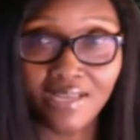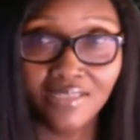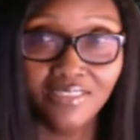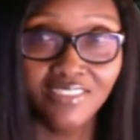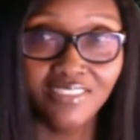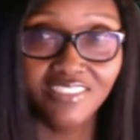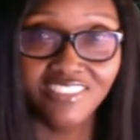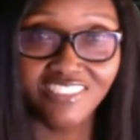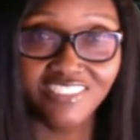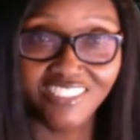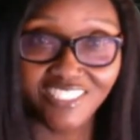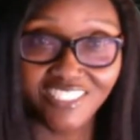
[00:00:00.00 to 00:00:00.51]

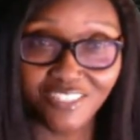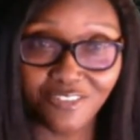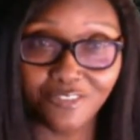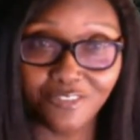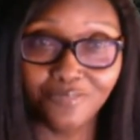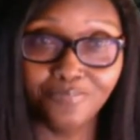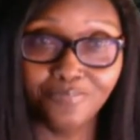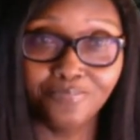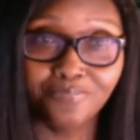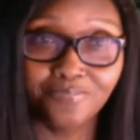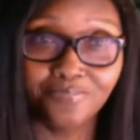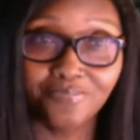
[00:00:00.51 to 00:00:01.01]
so,
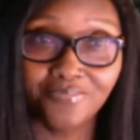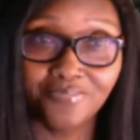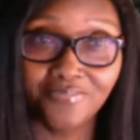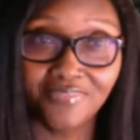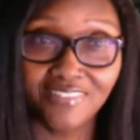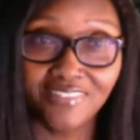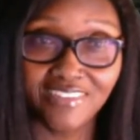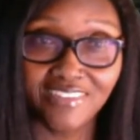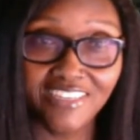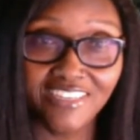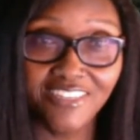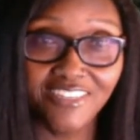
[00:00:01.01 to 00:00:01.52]

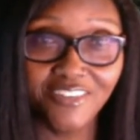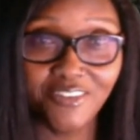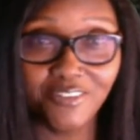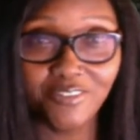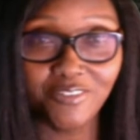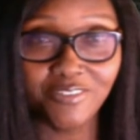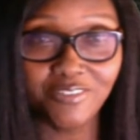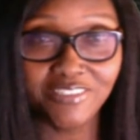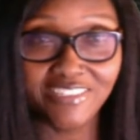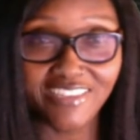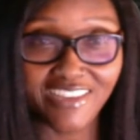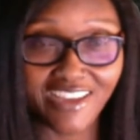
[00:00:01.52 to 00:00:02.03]

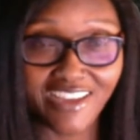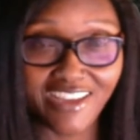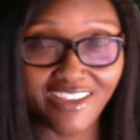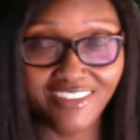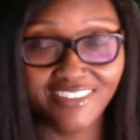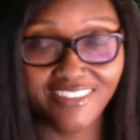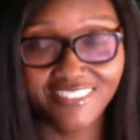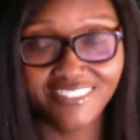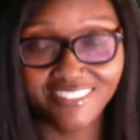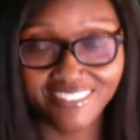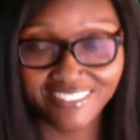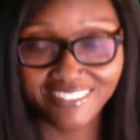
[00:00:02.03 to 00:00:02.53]

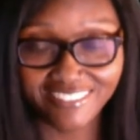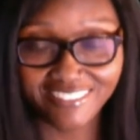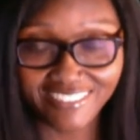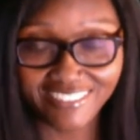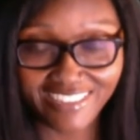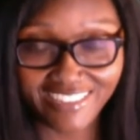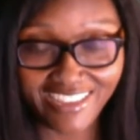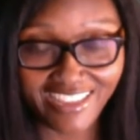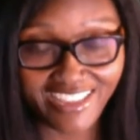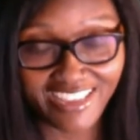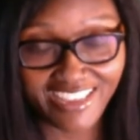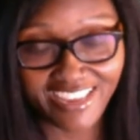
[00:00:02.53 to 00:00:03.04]

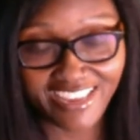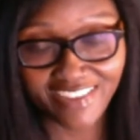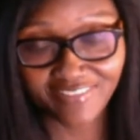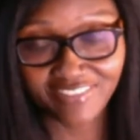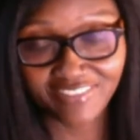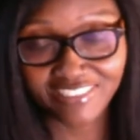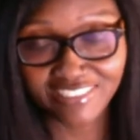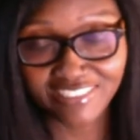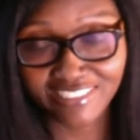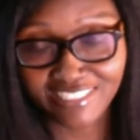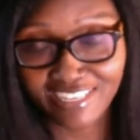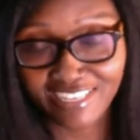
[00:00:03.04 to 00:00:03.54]
I have
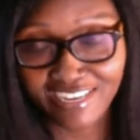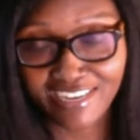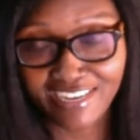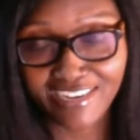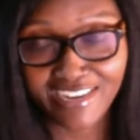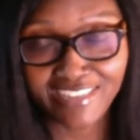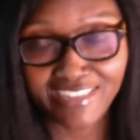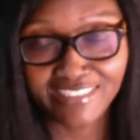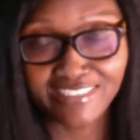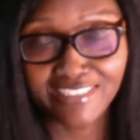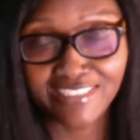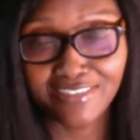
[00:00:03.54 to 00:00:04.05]
this saying. I
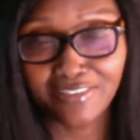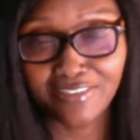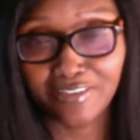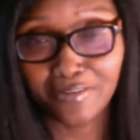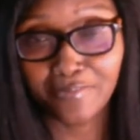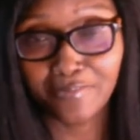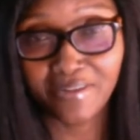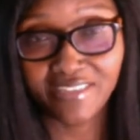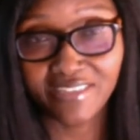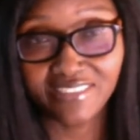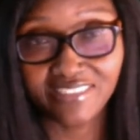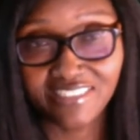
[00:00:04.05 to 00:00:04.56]
tell him,
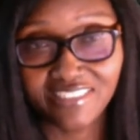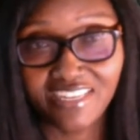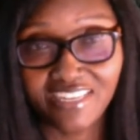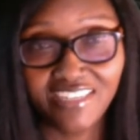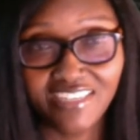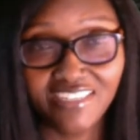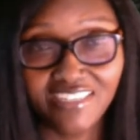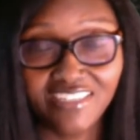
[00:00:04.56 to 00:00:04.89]
I said,